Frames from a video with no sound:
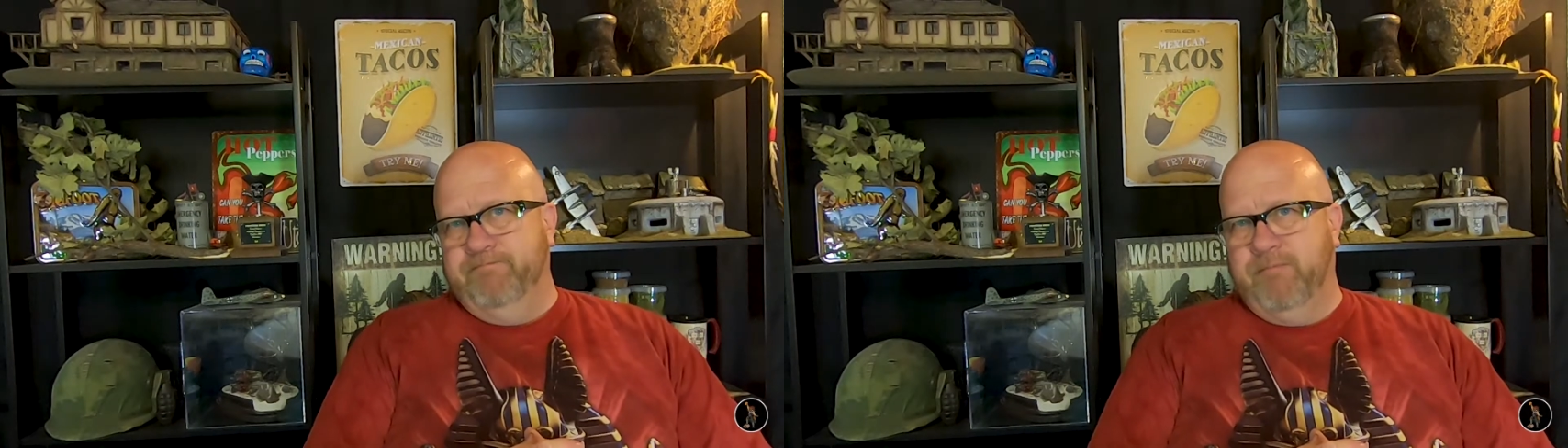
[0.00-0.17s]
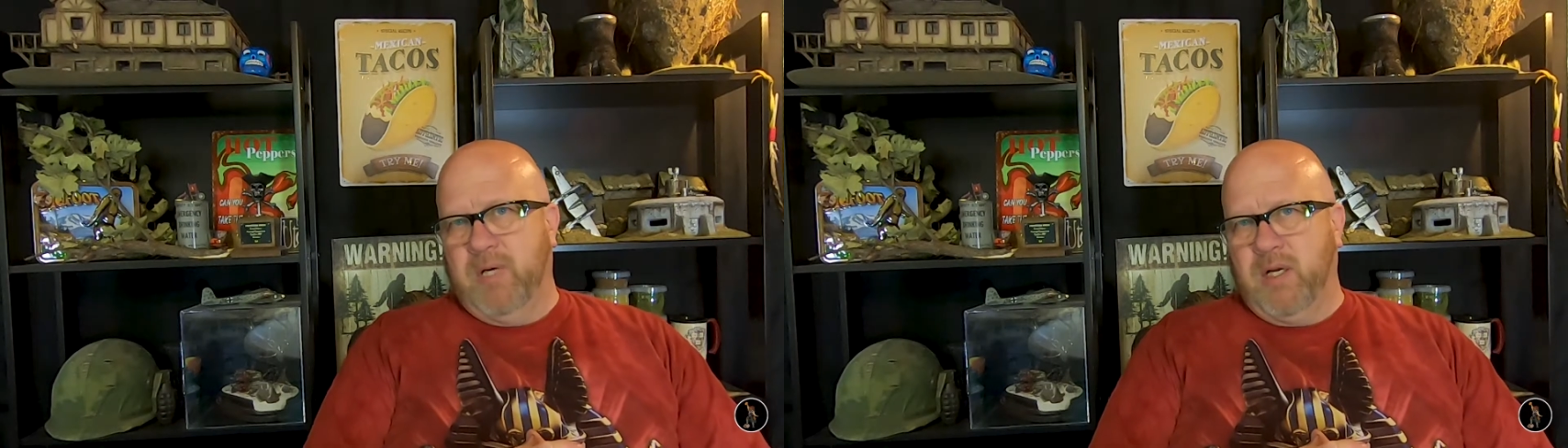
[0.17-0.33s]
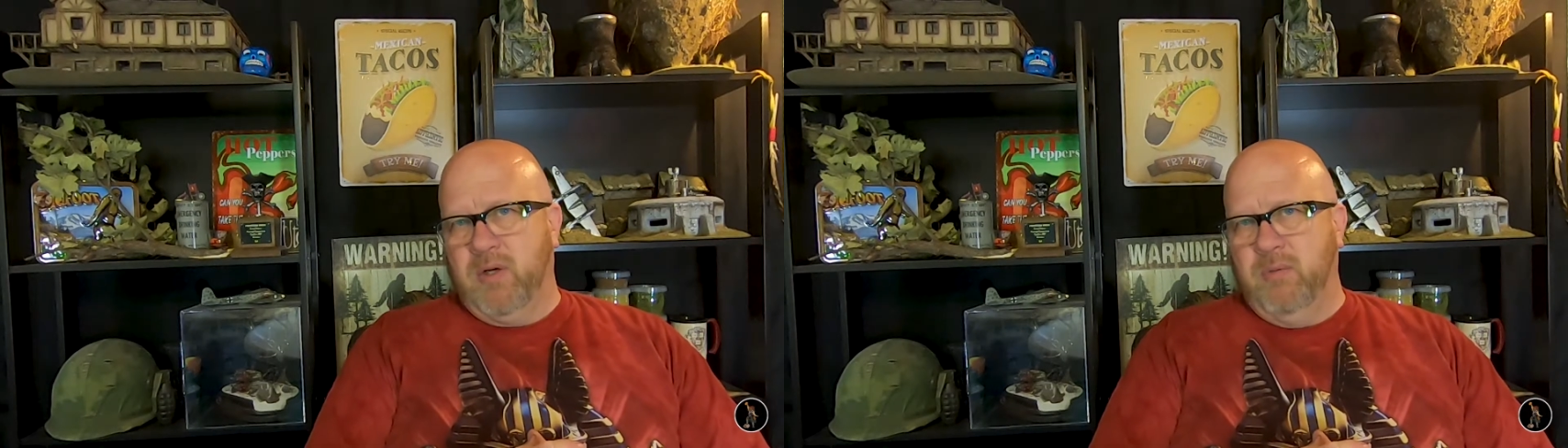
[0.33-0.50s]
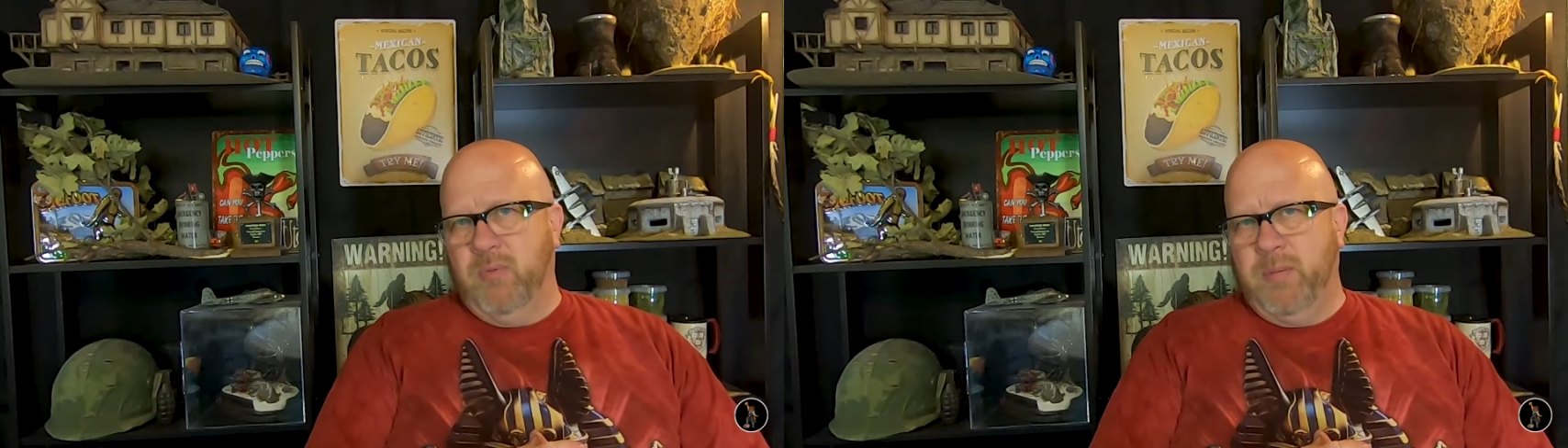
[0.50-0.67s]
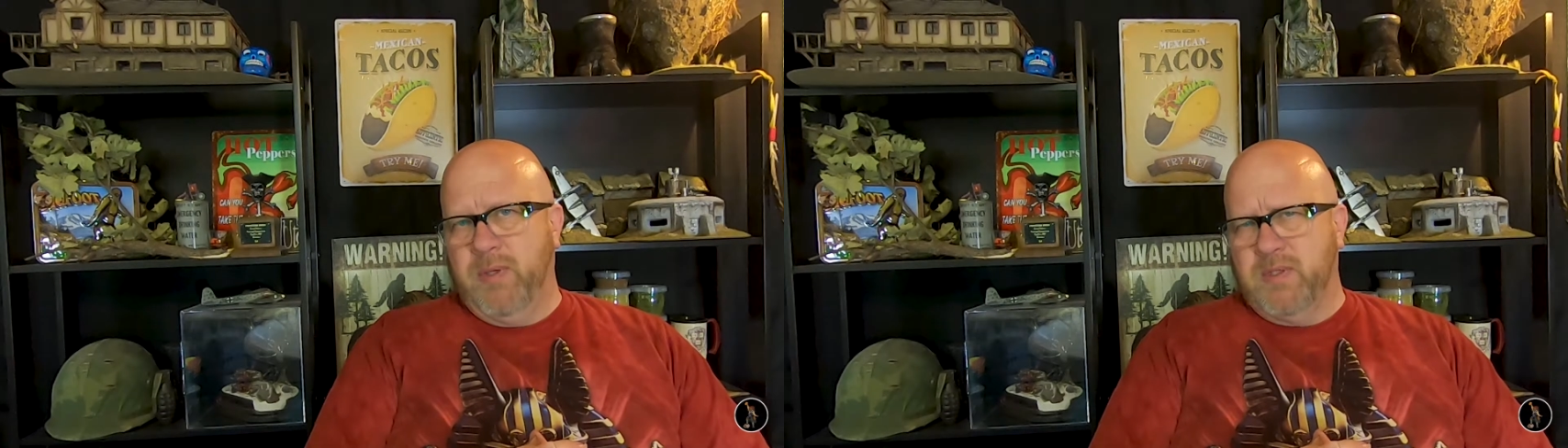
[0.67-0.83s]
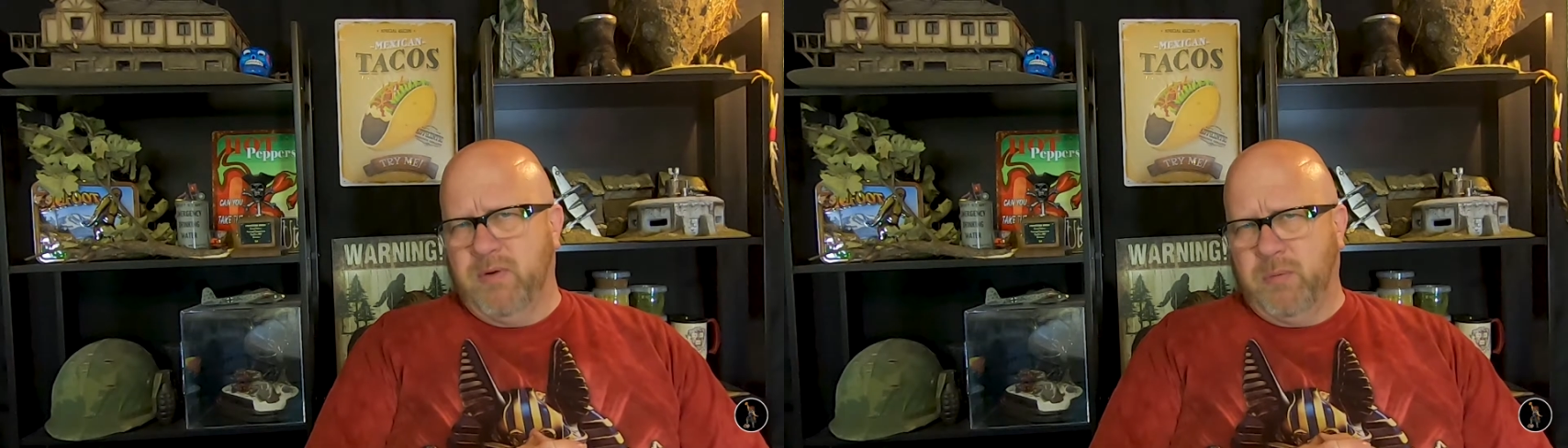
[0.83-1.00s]
couldn't bring
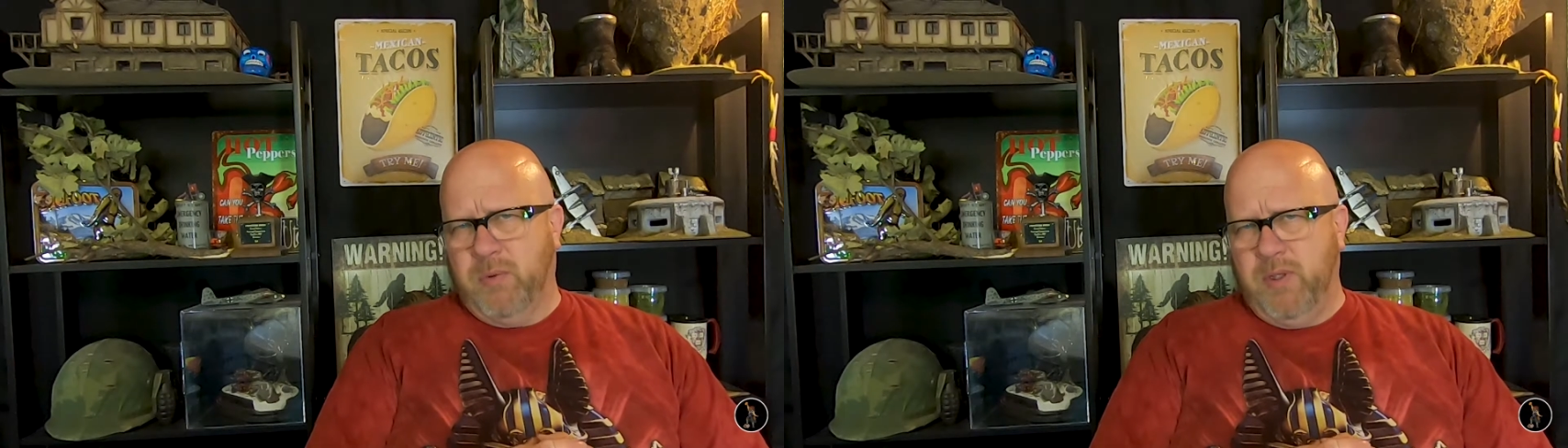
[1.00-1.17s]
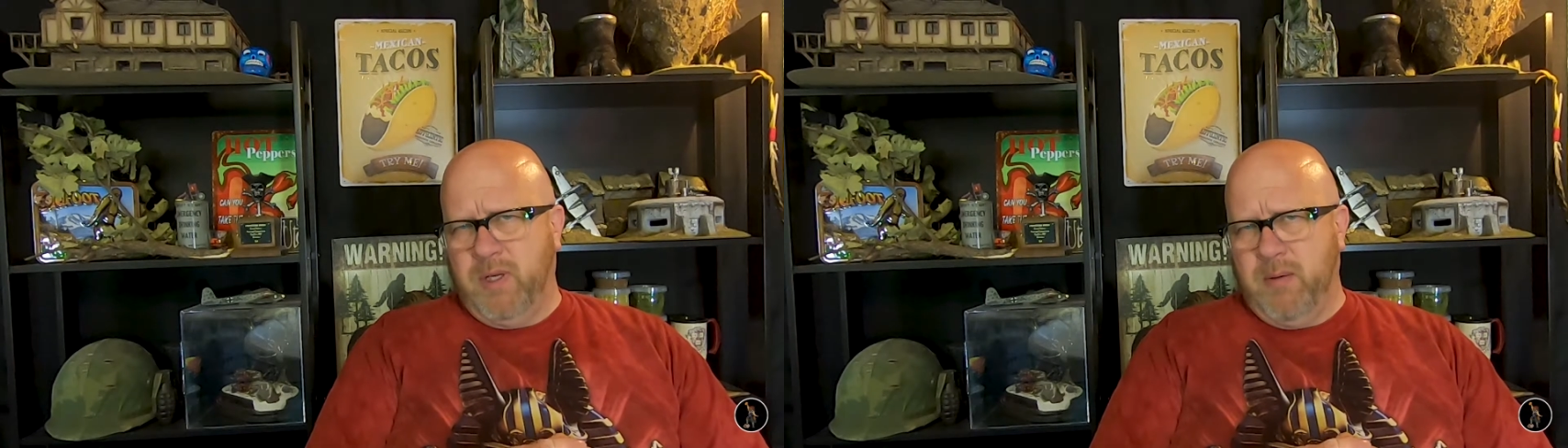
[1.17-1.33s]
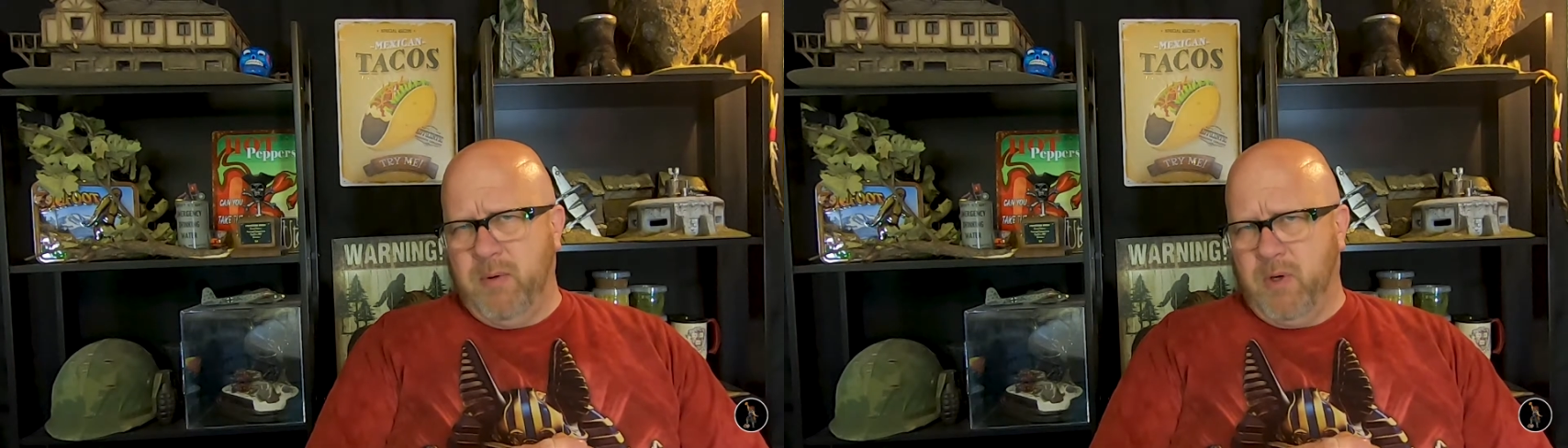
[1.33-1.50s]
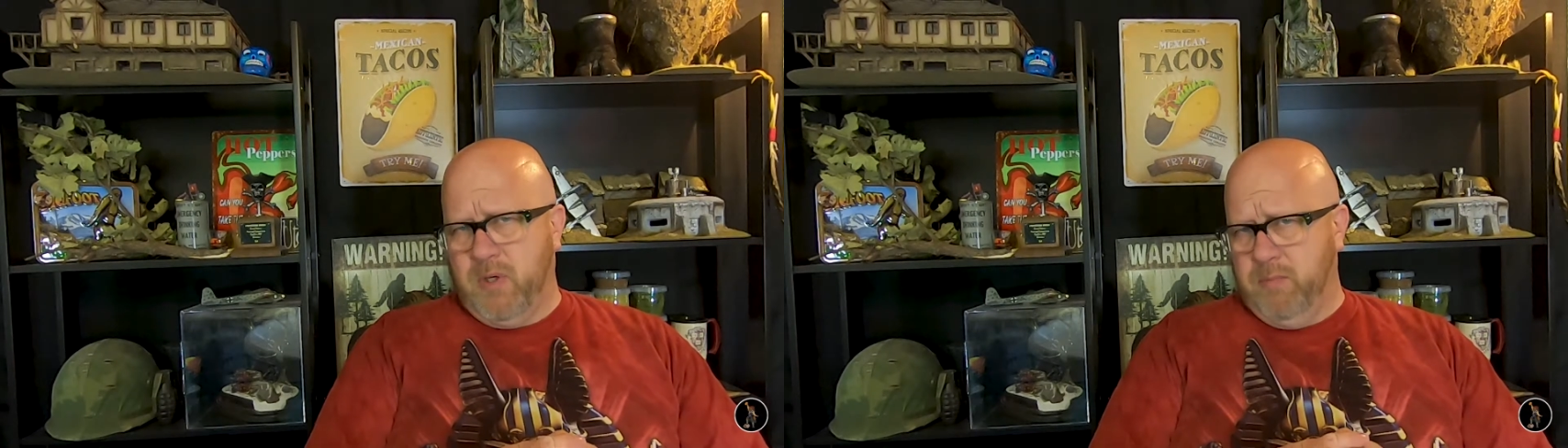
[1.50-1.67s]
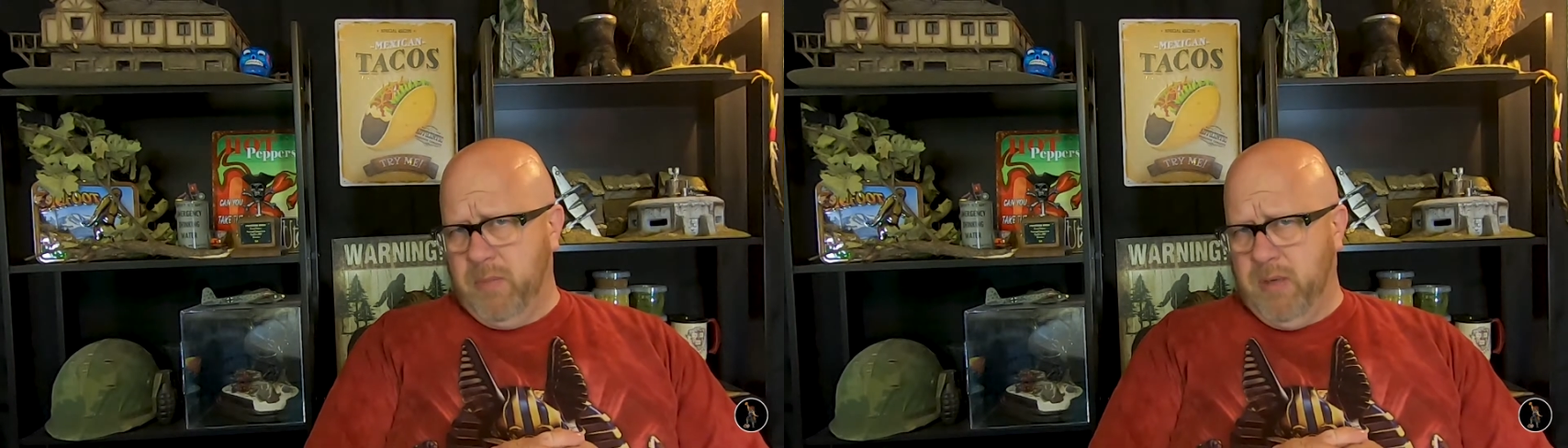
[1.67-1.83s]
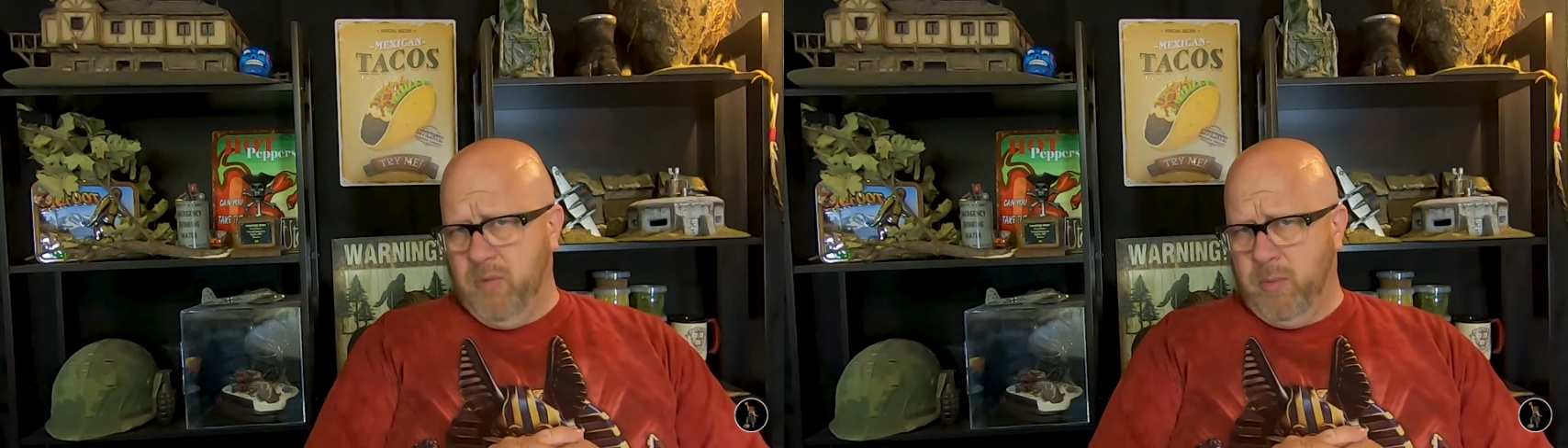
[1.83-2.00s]
myself to playing the game
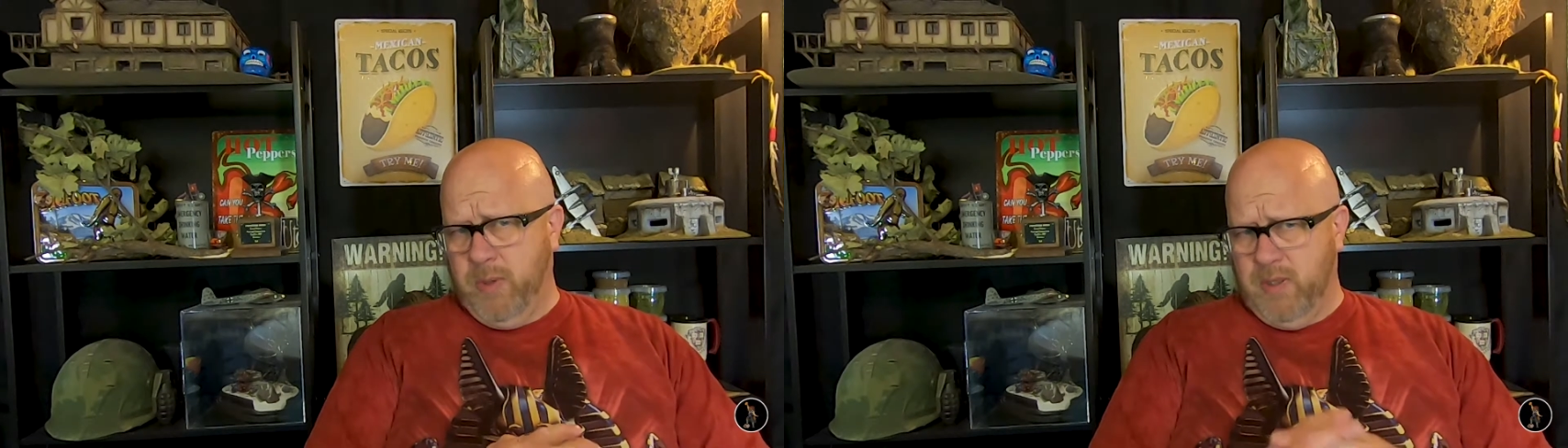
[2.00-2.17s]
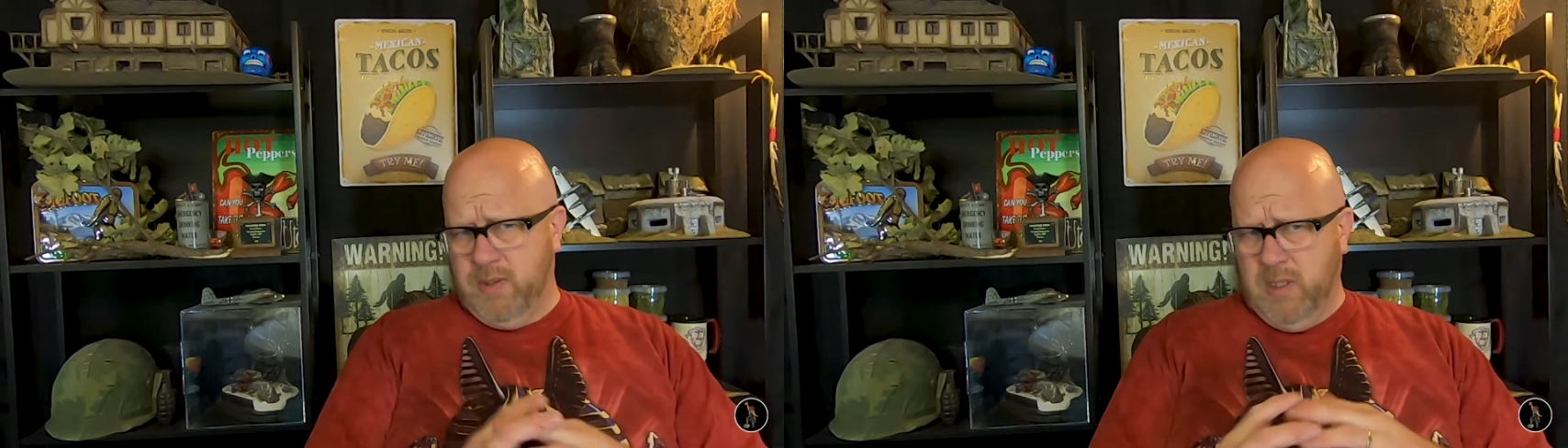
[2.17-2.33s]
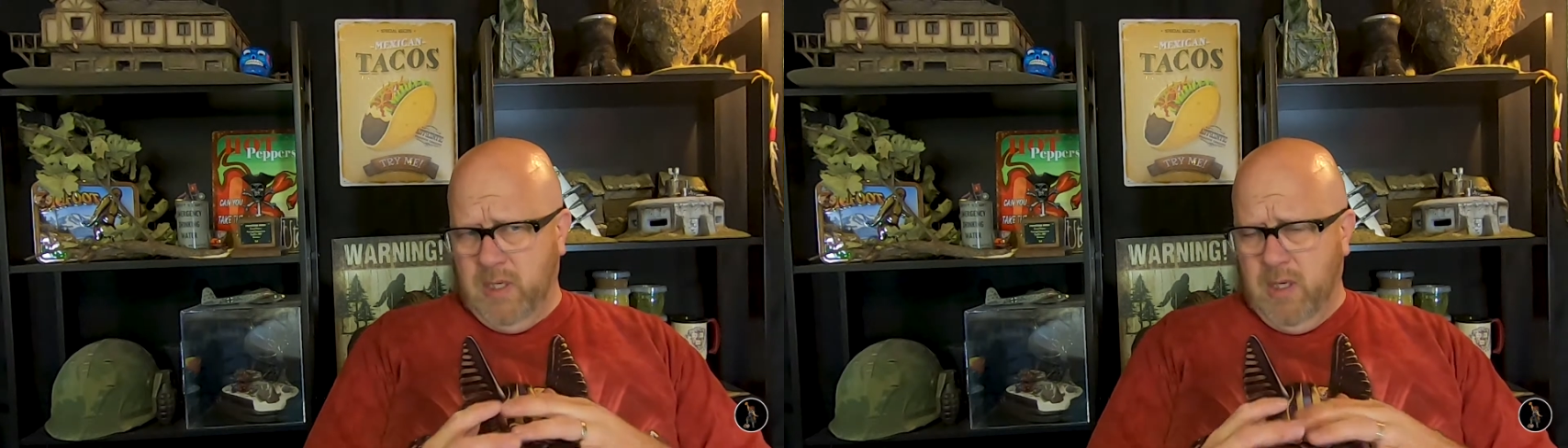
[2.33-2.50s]
anymore, because